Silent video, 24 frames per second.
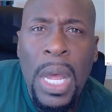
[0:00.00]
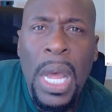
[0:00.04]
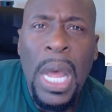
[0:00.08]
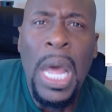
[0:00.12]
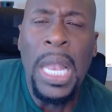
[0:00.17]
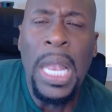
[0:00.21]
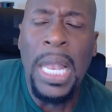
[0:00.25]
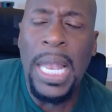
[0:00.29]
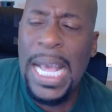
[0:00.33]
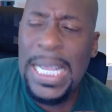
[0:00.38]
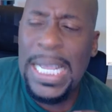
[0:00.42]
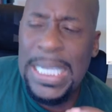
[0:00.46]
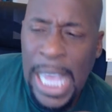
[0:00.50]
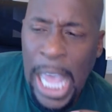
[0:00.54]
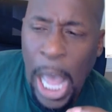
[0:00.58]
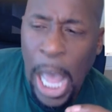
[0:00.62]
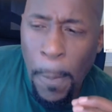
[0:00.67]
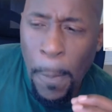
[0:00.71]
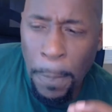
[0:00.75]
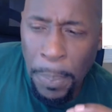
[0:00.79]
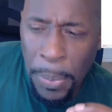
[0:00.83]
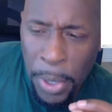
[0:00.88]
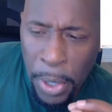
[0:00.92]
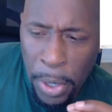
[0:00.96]
Let's
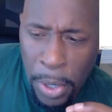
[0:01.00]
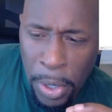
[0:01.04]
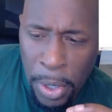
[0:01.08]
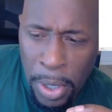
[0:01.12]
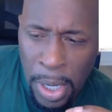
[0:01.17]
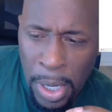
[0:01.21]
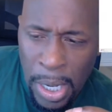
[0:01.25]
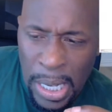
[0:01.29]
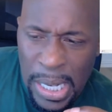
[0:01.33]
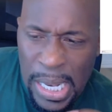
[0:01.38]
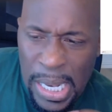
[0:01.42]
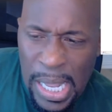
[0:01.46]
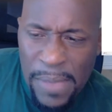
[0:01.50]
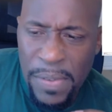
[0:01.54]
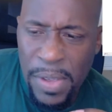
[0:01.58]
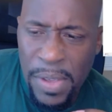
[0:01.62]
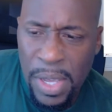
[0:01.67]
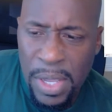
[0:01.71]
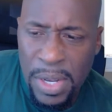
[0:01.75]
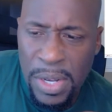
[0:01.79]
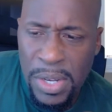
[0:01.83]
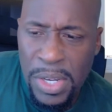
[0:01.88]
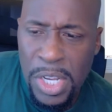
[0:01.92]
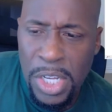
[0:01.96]
help their living
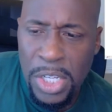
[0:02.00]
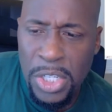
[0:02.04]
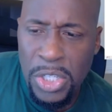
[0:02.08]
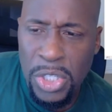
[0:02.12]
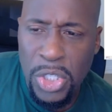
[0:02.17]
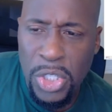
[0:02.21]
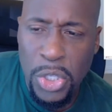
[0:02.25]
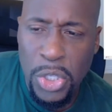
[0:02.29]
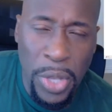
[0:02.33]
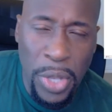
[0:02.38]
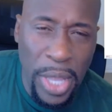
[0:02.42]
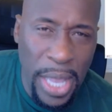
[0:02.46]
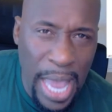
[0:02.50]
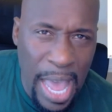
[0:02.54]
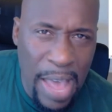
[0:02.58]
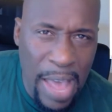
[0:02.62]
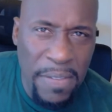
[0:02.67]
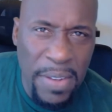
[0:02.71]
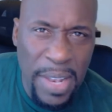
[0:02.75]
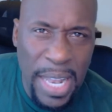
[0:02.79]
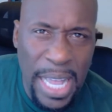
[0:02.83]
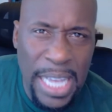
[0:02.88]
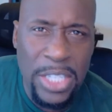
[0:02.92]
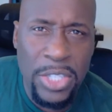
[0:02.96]
conditions so they have
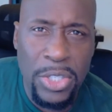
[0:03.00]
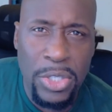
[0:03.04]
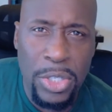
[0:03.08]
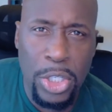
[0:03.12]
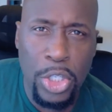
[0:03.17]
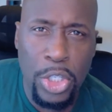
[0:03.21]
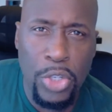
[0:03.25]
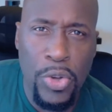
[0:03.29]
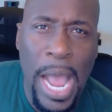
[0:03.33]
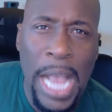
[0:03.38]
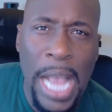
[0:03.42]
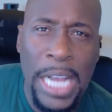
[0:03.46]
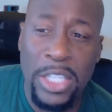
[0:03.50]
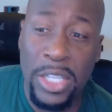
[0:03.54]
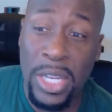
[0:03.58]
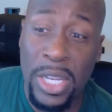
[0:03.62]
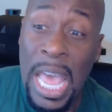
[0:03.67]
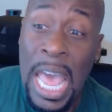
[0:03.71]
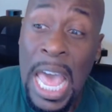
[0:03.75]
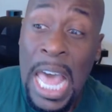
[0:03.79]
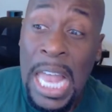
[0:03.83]
less distraction.